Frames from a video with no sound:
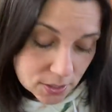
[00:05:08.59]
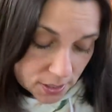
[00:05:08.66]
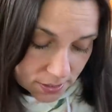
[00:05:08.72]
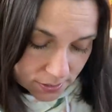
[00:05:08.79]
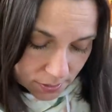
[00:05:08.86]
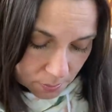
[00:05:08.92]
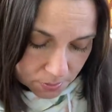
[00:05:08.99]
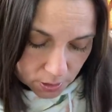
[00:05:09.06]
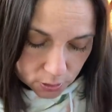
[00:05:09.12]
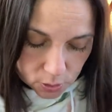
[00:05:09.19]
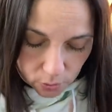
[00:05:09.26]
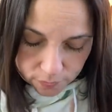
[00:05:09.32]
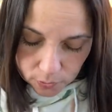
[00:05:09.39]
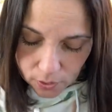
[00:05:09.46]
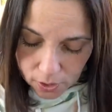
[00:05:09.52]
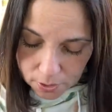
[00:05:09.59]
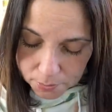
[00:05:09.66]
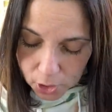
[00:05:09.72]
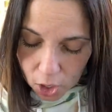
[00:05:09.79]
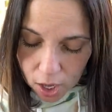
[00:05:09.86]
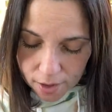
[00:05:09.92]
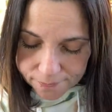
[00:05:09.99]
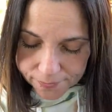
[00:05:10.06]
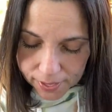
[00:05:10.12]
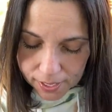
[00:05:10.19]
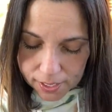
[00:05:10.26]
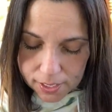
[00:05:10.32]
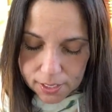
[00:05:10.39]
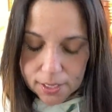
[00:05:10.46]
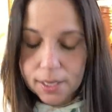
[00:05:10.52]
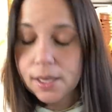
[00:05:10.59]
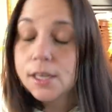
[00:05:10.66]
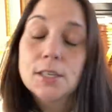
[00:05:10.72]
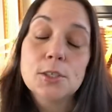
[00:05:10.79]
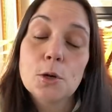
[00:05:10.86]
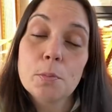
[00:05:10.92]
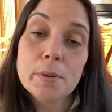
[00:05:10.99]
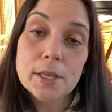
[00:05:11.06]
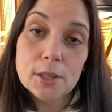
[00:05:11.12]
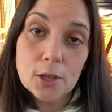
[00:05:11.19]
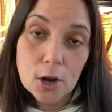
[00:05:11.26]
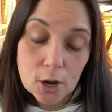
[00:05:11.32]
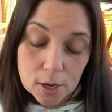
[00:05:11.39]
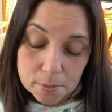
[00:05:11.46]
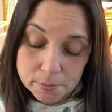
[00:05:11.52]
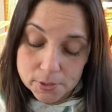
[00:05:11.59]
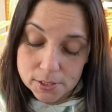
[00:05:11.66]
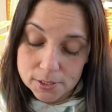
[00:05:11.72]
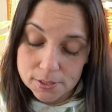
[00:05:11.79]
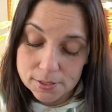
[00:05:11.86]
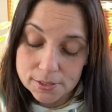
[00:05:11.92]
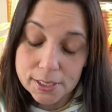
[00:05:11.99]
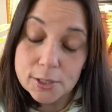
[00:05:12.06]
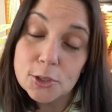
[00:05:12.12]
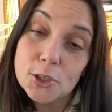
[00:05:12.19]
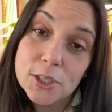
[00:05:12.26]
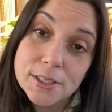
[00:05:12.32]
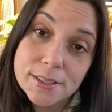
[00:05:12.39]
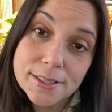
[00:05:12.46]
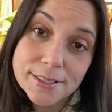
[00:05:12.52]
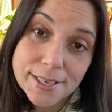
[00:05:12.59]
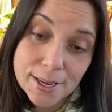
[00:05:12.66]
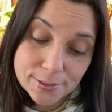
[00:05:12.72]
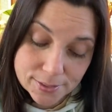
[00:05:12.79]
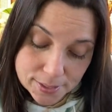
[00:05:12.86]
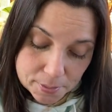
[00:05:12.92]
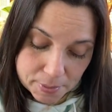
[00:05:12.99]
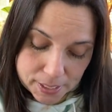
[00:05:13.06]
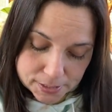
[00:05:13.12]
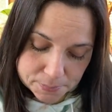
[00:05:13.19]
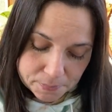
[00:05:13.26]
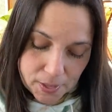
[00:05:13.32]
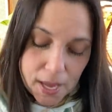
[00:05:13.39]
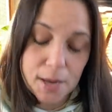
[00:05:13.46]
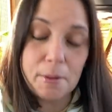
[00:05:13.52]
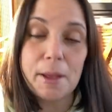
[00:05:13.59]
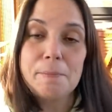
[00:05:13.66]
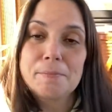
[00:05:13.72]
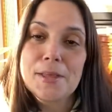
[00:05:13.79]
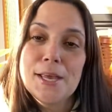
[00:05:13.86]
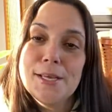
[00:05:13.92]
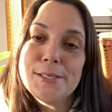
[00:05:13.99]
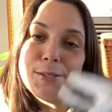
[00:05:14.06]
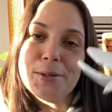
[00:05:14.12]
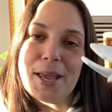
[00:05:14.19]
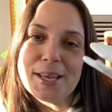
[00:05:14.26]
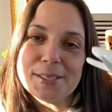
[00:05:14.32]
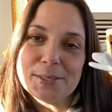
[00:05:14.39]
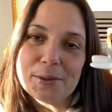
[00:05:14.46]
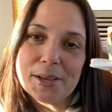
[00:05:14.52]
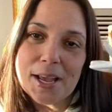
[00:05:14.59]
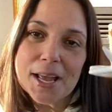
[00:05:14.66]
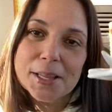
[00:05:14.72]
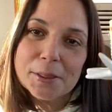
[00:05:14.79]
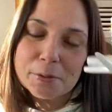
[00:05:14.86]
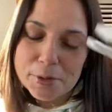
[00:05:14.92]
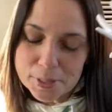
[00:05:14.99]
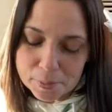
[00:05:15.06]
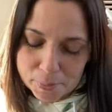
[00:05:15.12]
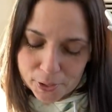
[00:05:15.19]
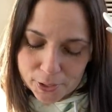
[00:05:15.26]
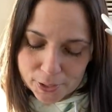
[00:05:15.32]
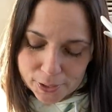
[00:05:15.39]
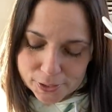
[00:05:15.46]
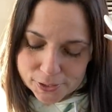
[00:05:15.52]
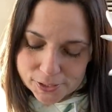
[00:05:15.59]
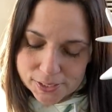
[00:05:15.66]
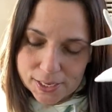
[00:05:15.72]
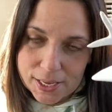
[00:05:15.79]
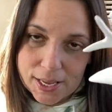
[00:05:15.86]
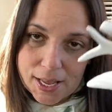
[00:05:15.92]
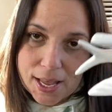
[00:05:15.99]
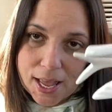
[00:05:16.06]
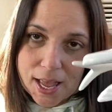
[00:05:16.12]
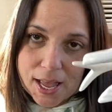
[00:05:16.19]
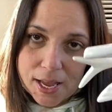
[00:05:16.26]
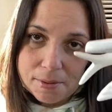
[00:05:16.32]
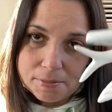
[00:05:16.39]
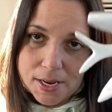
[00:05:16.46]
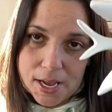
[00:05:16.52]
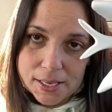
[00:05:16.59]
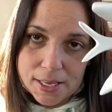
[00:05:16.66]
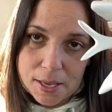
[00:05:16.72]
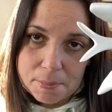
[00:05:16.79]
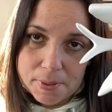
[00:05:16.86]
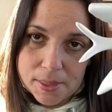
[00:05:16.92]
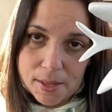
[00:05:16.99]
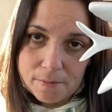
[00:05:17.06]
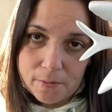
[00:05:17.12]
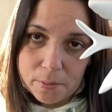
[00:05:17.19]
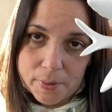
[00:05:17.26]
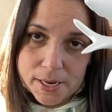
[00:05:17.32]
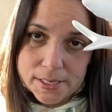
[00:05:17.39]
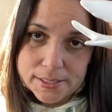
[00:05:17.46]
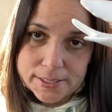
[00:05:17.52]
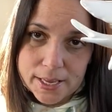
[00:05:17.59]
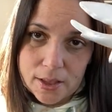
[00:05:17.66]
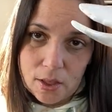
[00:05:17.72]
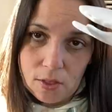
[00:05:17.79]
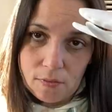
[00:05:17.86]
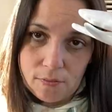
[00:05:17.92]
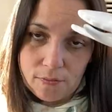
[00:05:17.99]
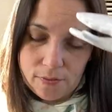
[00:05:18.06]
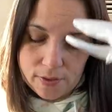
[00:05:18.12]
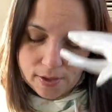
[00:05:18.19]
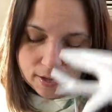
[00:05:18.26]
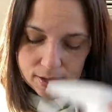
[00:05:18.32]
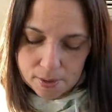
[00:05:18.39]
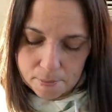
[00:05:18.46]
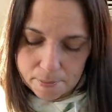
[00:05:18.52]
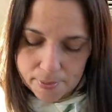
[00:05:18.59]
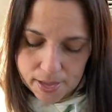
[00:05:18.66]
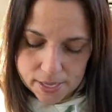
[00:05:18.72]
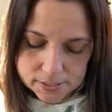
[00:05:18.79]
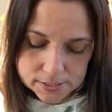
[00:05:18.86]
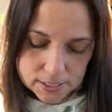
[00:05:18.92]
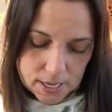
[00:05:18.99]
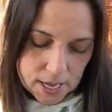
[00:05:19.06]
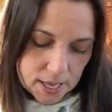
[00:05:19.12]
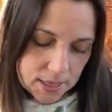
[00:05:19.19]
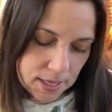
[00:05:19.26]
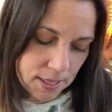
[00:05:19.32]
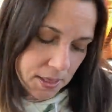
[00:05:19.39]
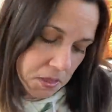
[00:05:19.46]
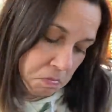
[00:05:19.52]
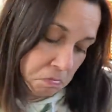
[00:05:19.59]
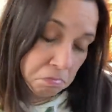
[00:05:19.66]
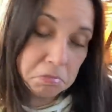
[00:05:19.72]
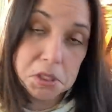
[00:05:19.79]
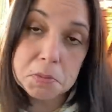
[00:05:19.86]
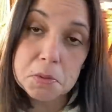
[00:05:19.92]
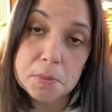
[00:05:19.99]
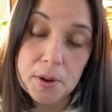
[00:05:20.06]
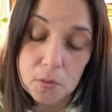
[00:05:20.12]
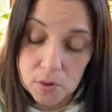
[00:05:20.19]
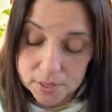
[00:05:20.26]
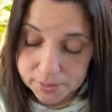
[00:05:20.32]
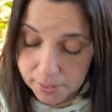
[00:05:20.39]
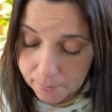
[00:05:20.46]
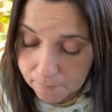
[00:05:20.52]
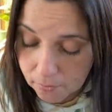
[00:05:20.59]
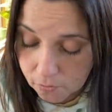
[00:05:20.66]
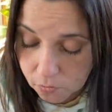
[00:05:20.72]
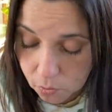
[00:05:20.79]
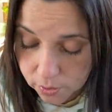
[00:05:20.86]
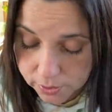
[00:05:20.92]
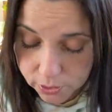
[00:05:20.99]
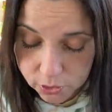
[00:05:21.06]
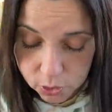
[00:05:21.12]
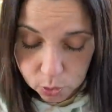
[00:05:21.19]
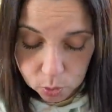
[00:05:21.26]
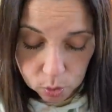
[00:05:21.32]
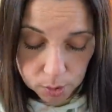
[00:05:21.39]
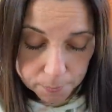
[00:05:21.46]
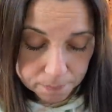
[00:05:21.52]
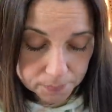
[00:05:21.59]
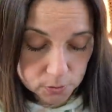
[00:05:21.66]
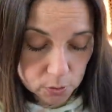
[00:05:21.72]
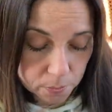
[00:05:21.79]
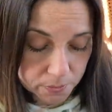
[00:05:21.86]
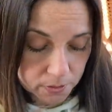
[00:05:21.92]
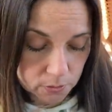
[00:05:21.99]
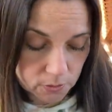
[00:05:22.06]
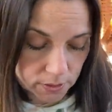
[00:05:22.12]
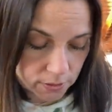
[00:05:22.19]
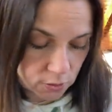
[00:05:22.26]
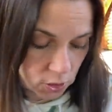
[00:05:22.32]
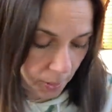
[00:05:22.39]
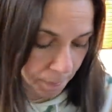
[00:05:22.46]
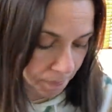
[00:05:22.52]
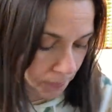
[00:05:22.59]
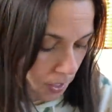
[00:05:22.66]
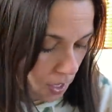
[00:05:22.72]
He sleeps here. So if you hear him coughing, don't be alarmed. That's just the sounds that he makes. Anyway, so yeah, so I got three of the birds. I am not keeping them for myself, but I think someone might want them for their decor. So I'll put those at the shop.